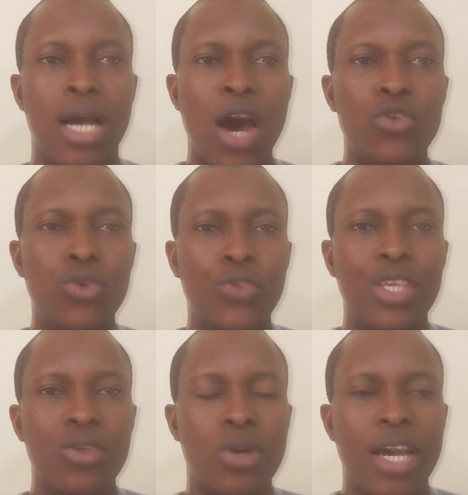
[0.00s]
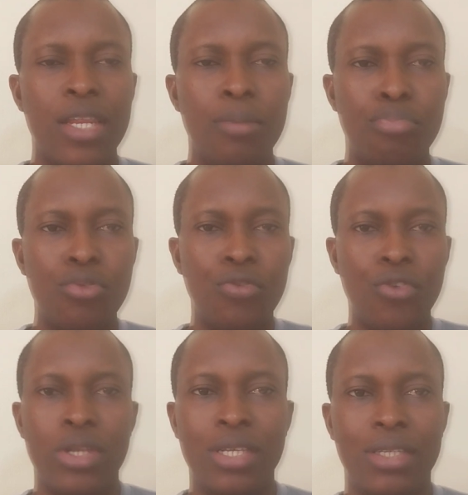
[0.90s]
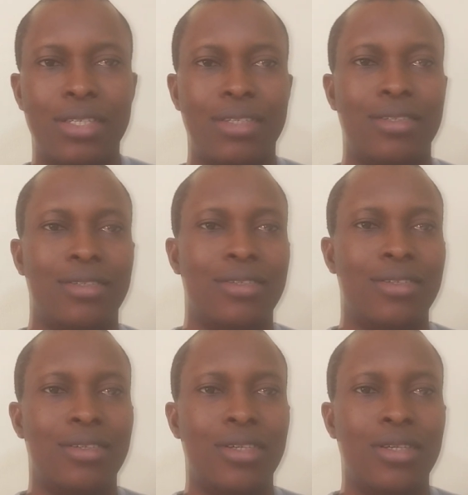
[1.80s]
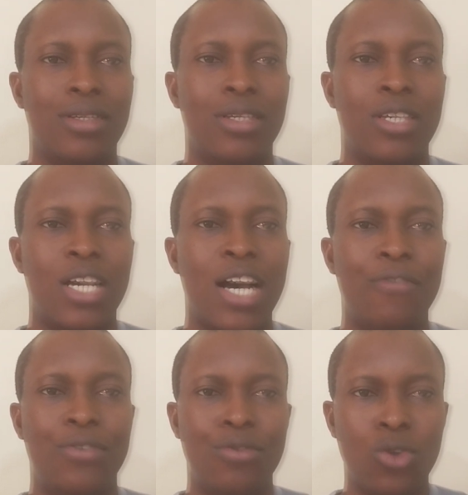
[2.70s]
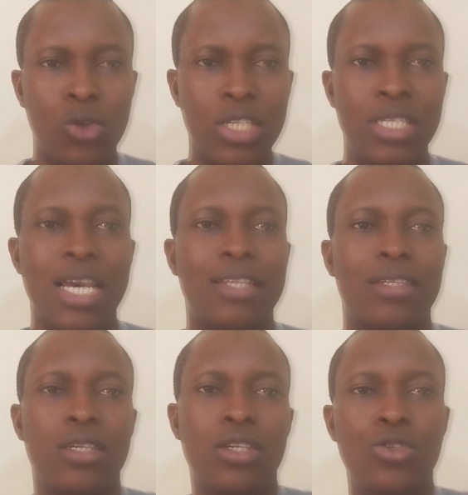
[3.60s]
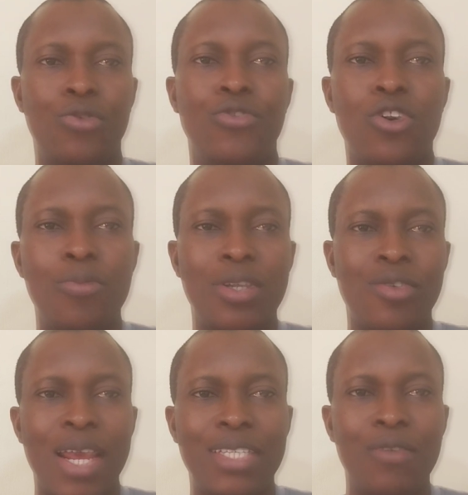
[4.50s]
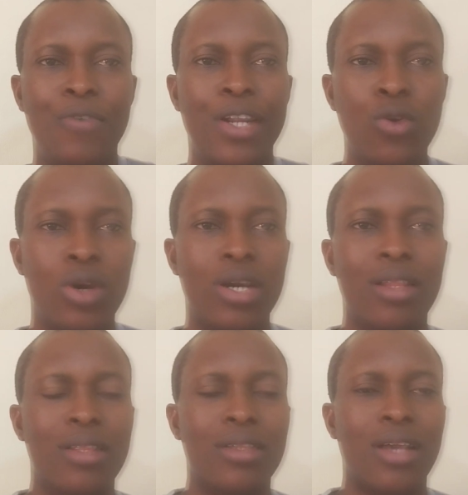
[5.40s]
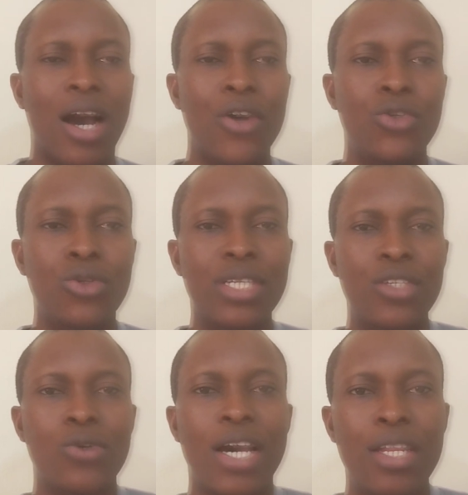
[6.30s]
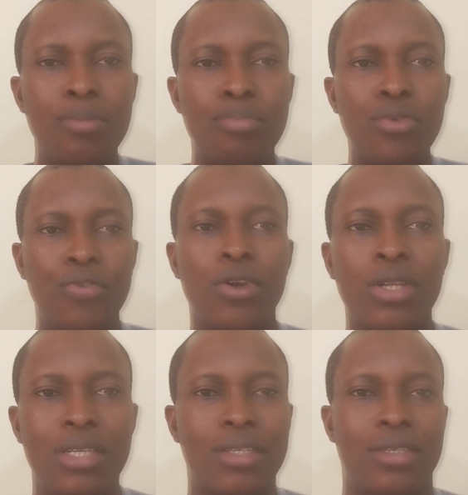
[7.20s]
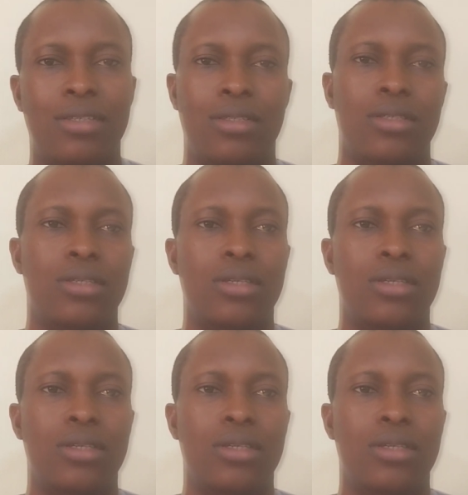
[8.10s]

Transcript: How do you think you can improve on this? I've noticed that you've not been writing very well. How do you think you can improve on this?